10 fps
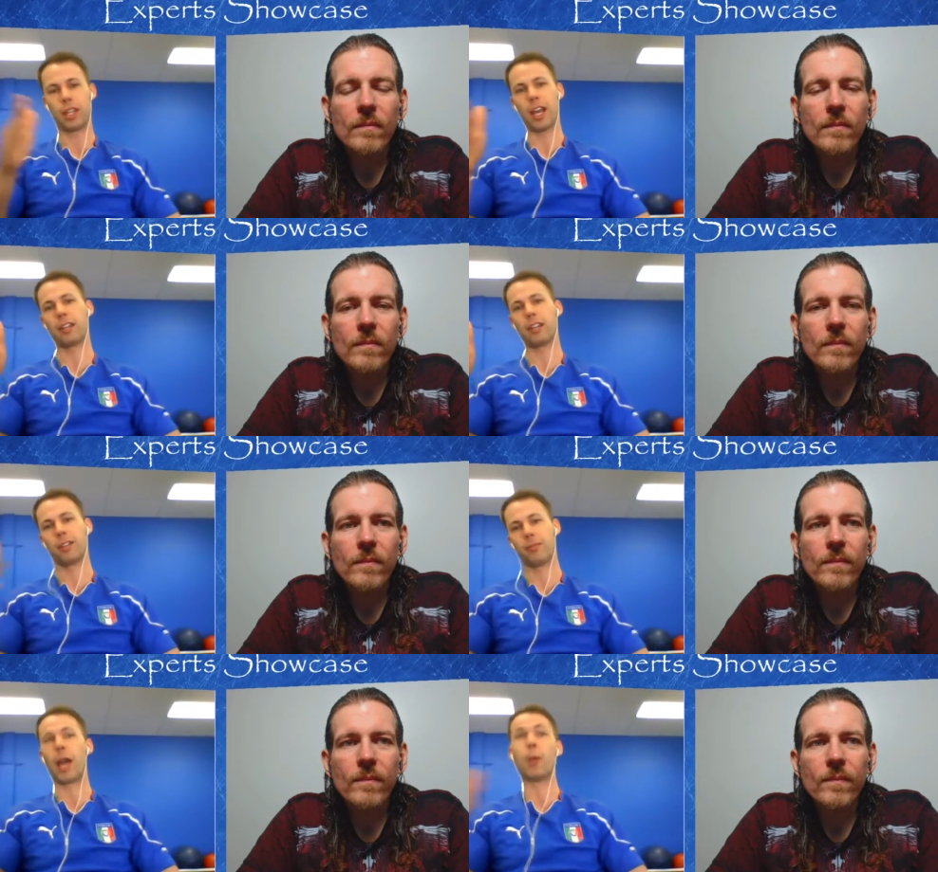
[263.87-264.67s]
Speaker 1: was not.
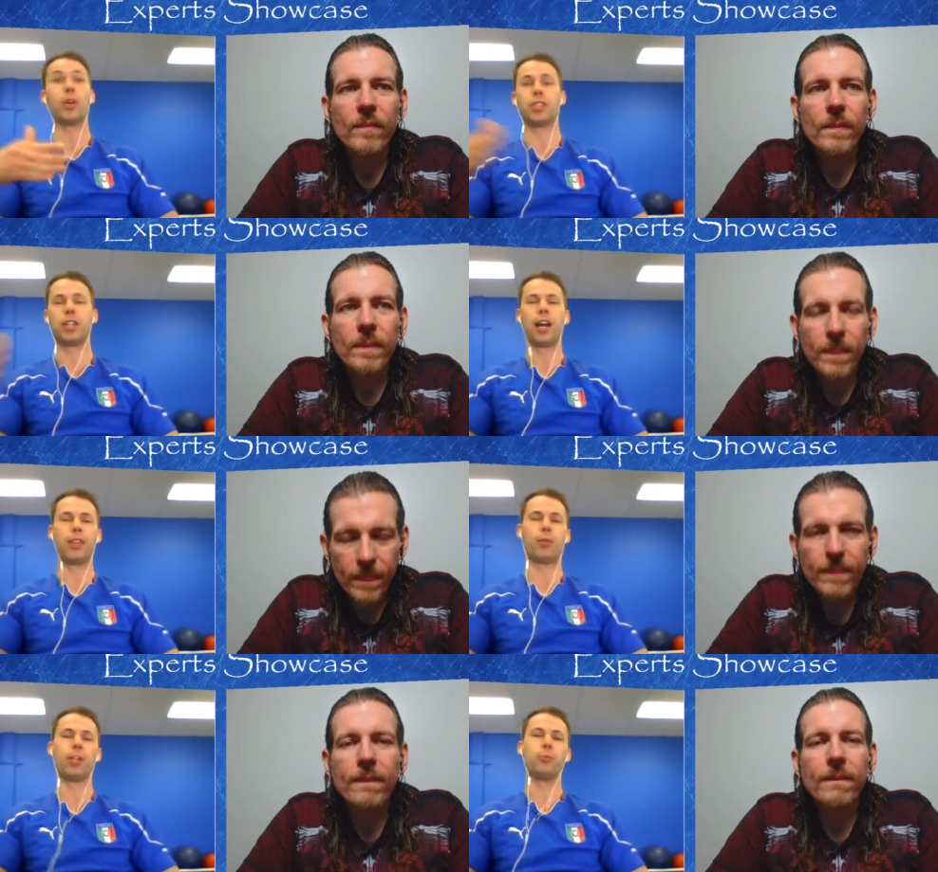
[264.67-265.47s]
I wasn't
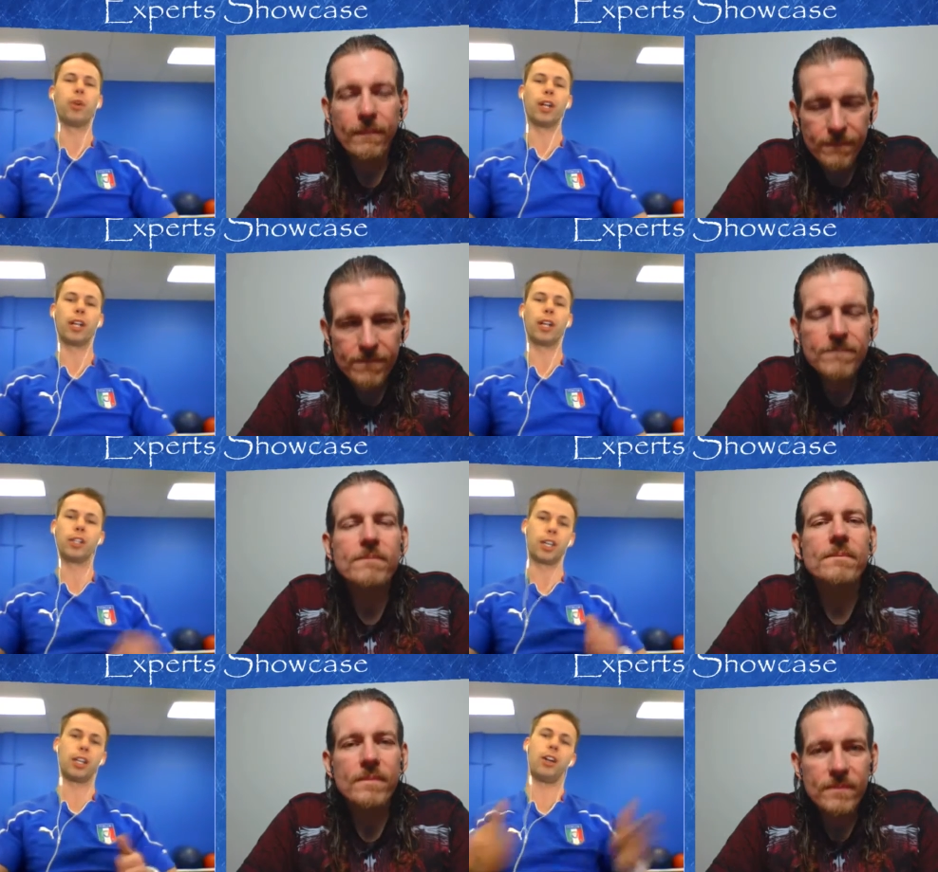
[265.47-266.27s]
on the right one. I
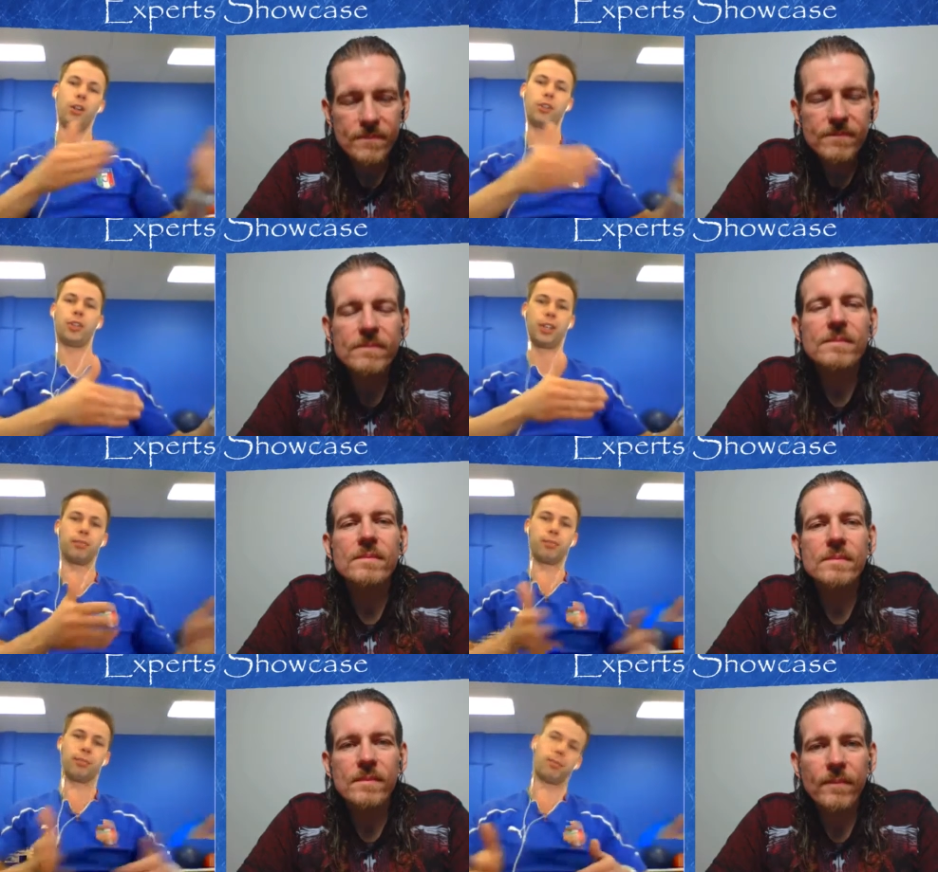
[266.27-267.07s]
just had to alter
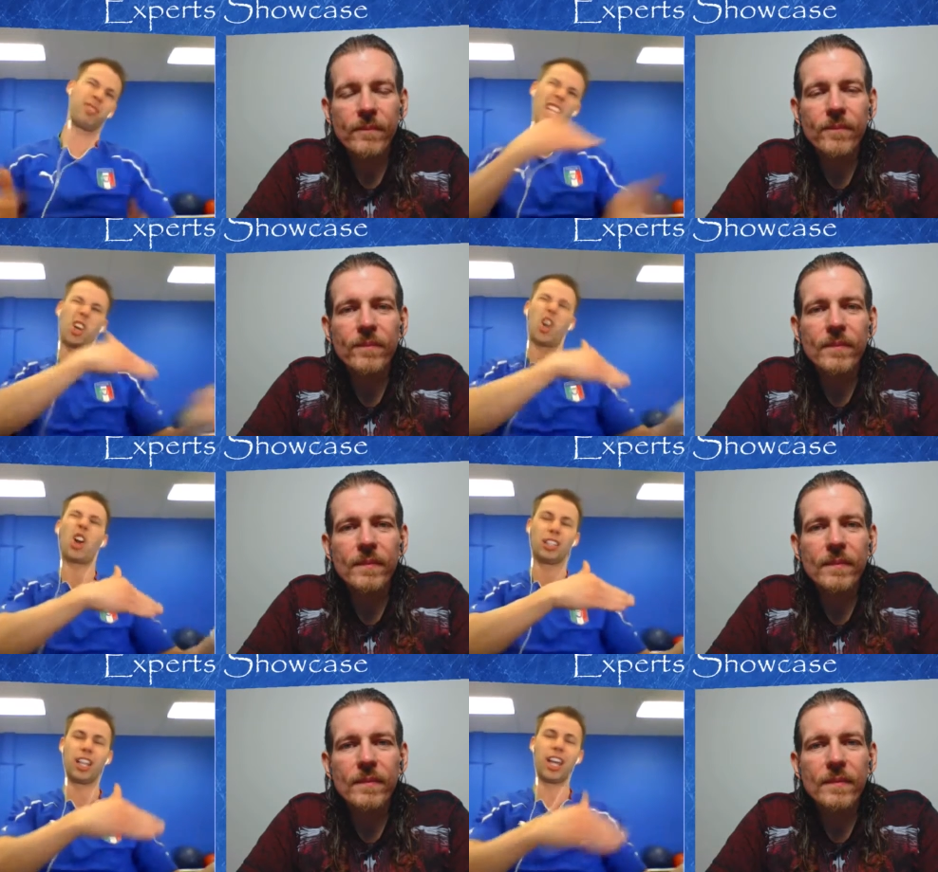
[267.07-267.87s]
it and take
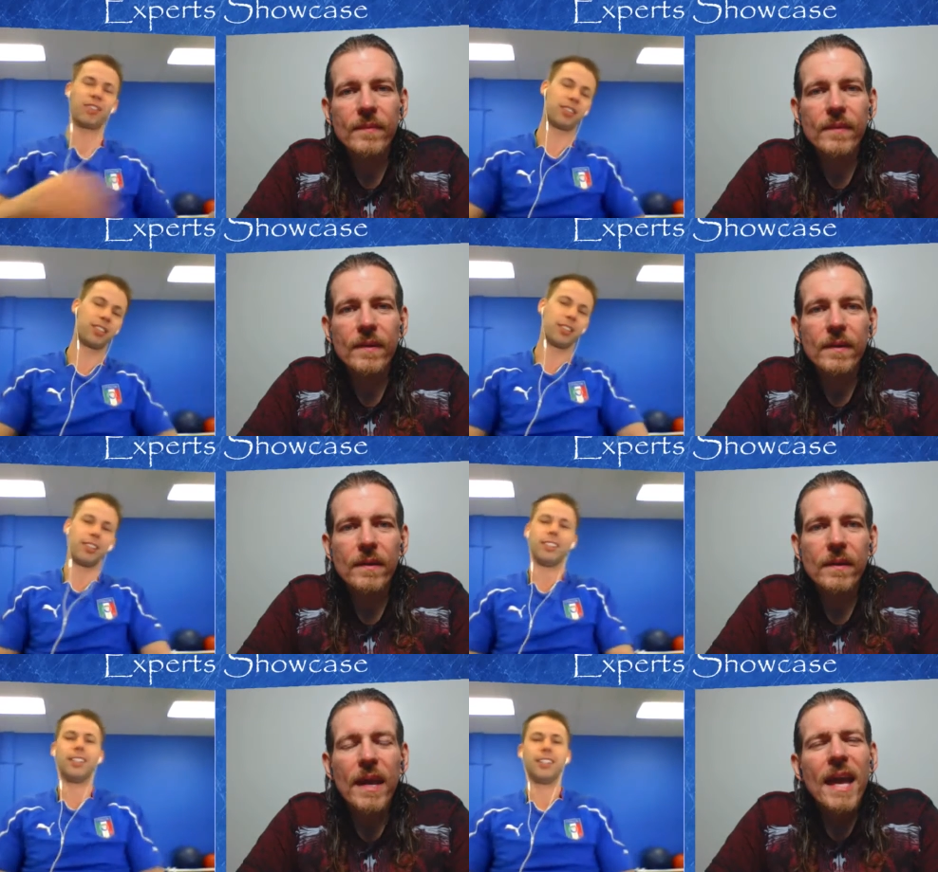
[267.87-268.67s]
a hard left.
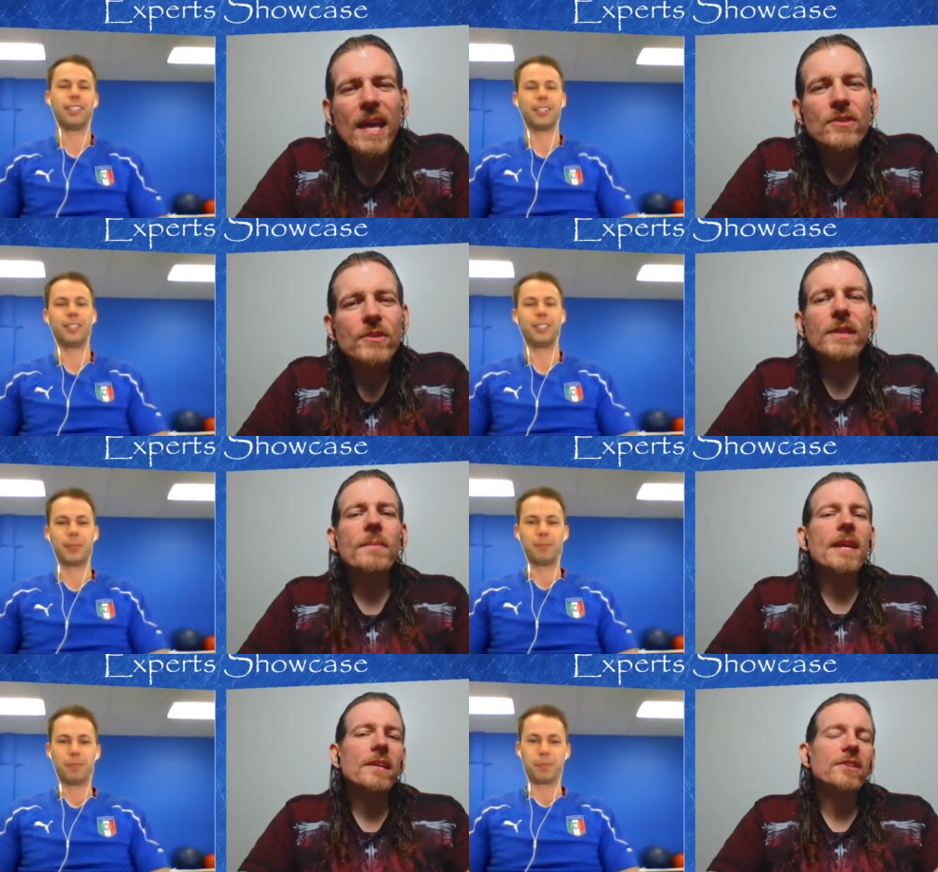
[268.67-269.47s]
So
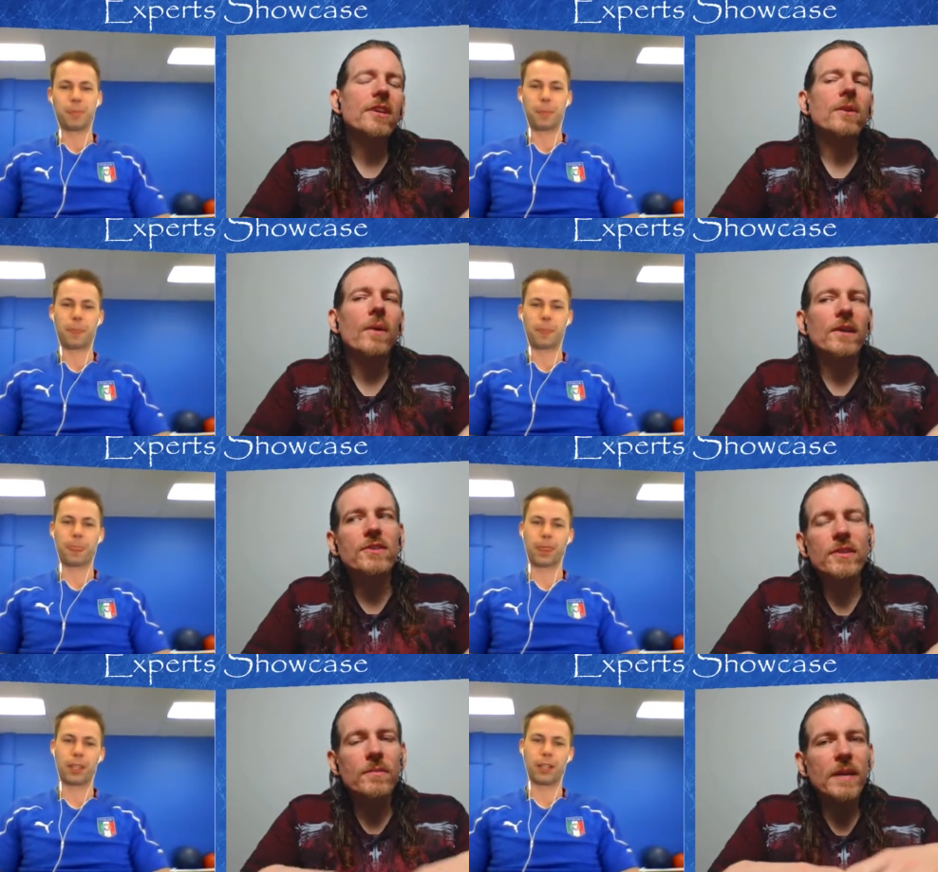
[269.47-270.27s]
let me ask you a
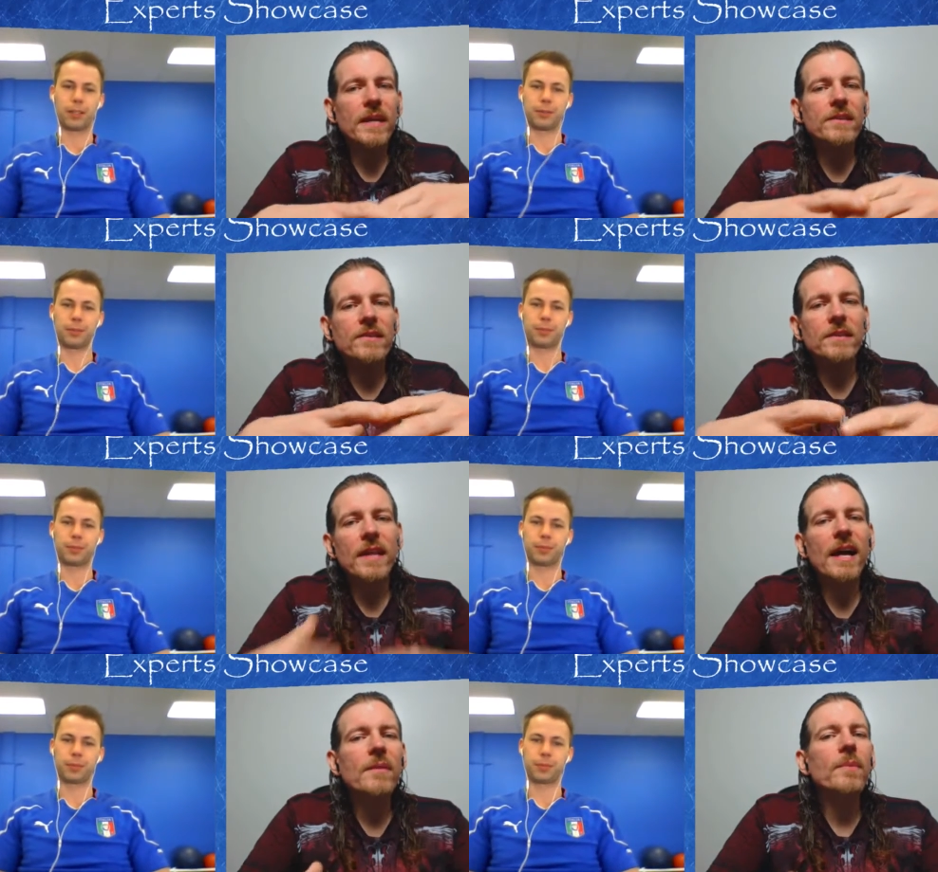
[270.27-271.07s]
Speaker 2: question, because a
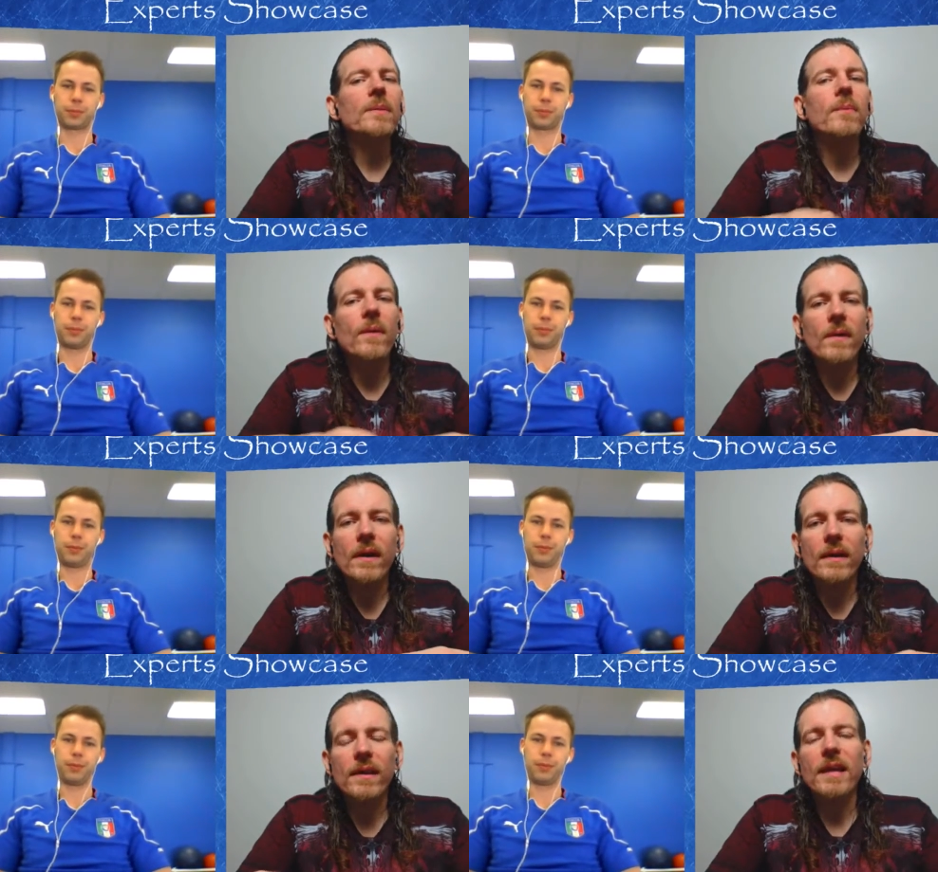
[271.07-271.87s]
lot of people, a